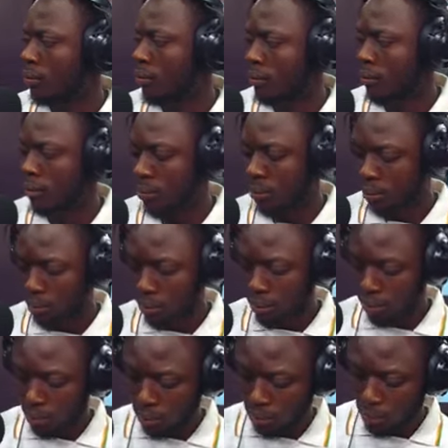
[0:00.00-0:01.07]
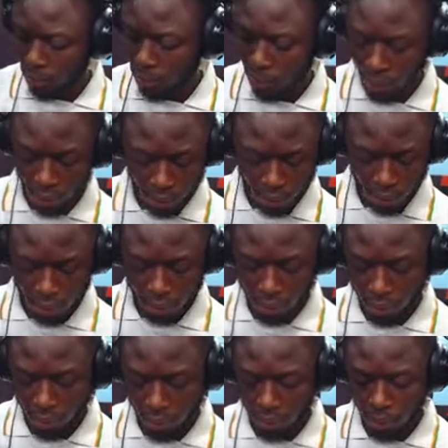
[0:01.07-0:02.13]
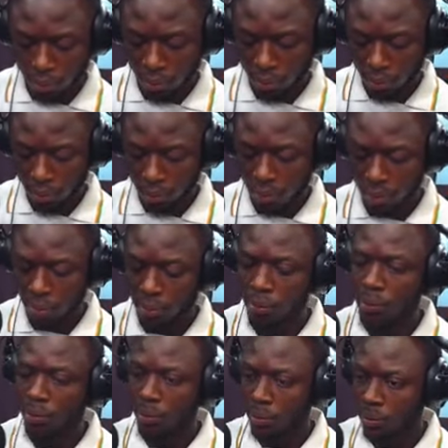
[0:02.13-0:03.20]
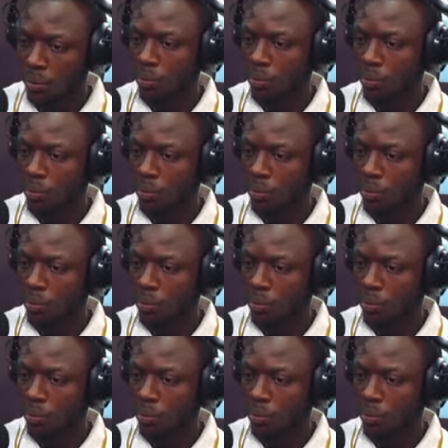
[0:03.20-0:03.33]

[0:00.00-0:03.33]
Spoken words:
Akram coming through, you saw Kokwe United,